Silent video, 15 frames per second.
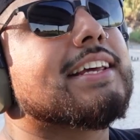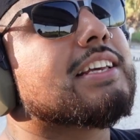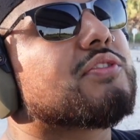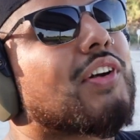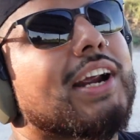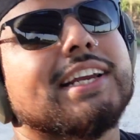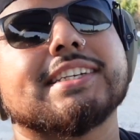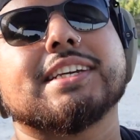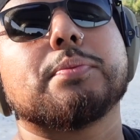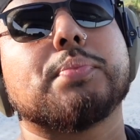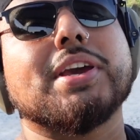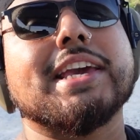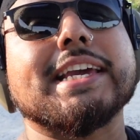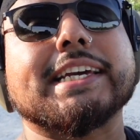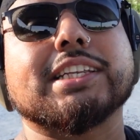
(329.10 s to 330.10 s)
is very cheap
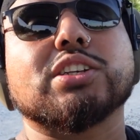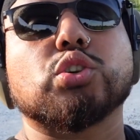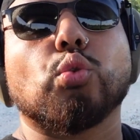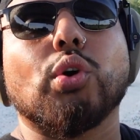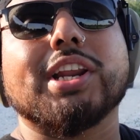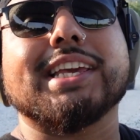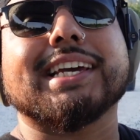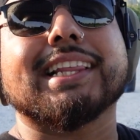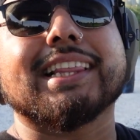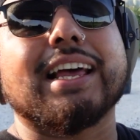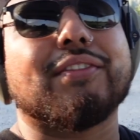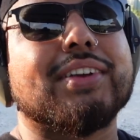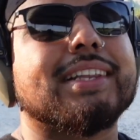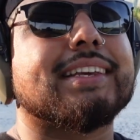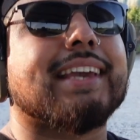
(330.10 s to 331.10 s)
being in the
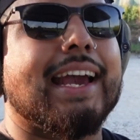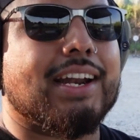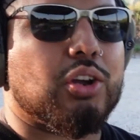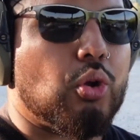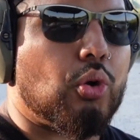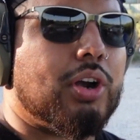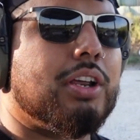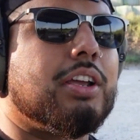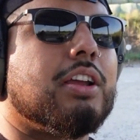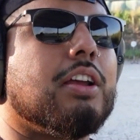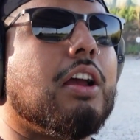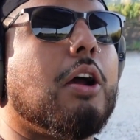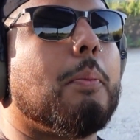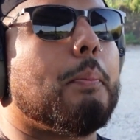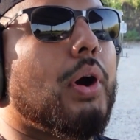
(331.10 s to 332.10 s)
2011 category,
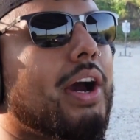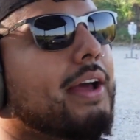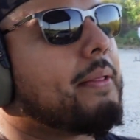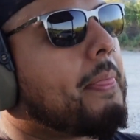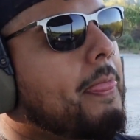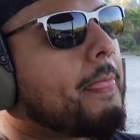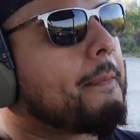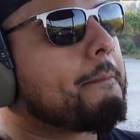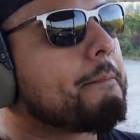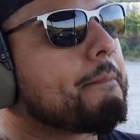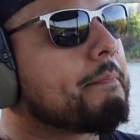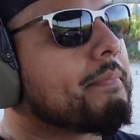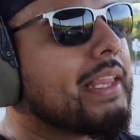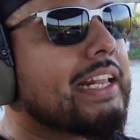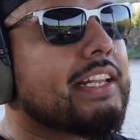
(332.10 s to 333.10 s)
but
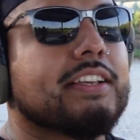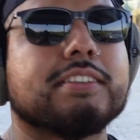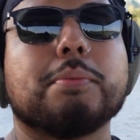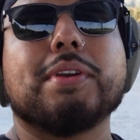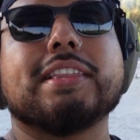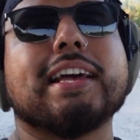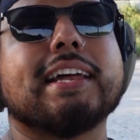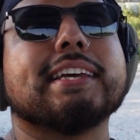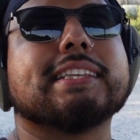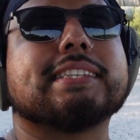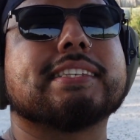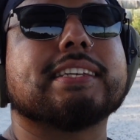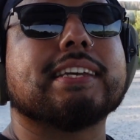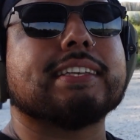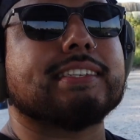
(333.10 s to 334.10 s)
that doesn't mean that
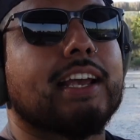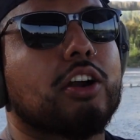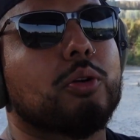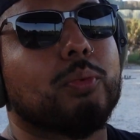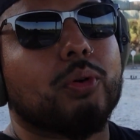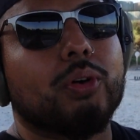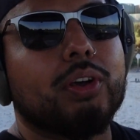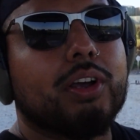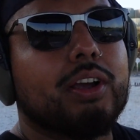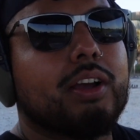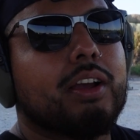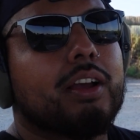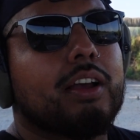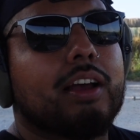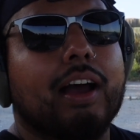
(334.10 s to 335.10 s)
it's terrible.
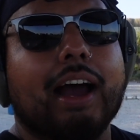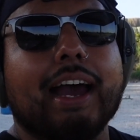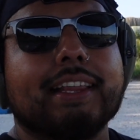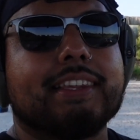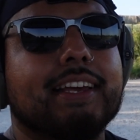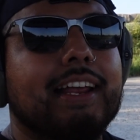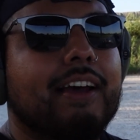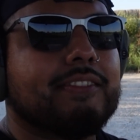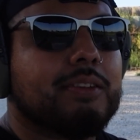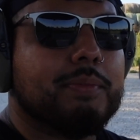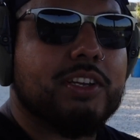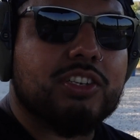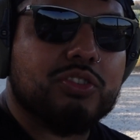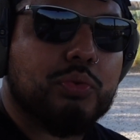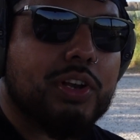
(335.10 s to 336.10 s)
I did have some
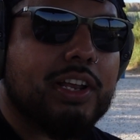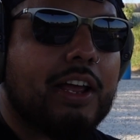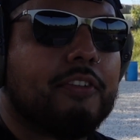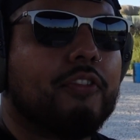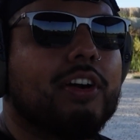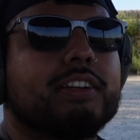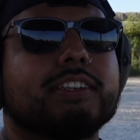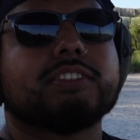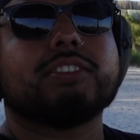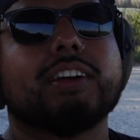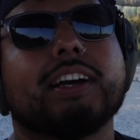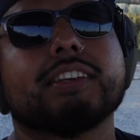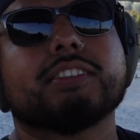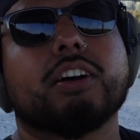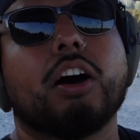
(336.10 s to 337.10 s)
issues with it at first, as you
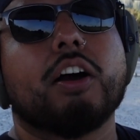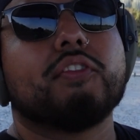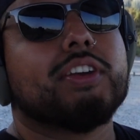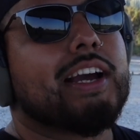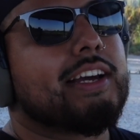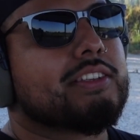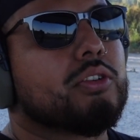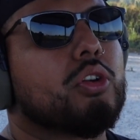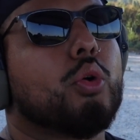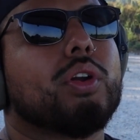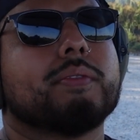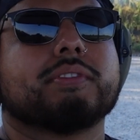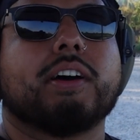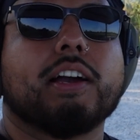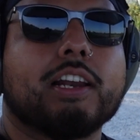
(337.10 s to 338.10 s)
guys saw. If you guys don't know what
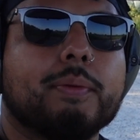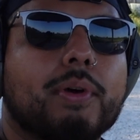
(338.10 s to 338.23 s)
I'm talking